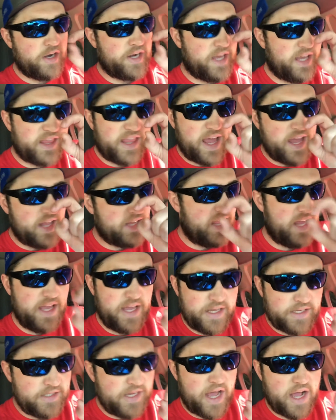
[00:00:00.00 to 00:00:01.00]
to get that thing
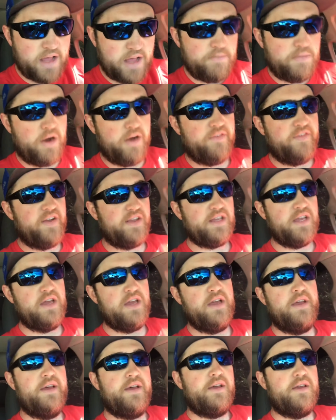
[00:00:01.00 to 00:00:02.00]
exactly perfect,
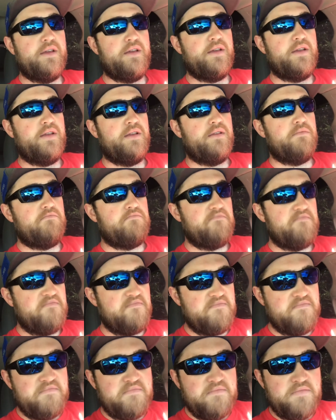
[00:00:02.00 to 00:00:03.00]

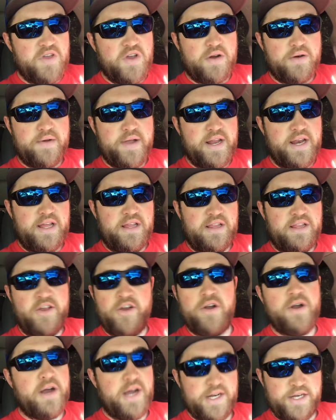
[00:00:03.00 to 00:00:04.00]

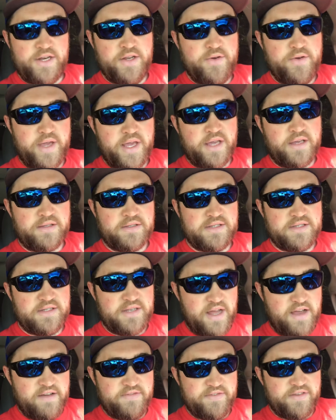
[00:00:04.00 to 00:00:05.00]
you're not doing
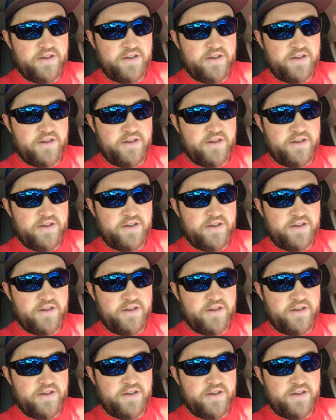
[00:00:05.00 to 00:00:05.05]
stuff,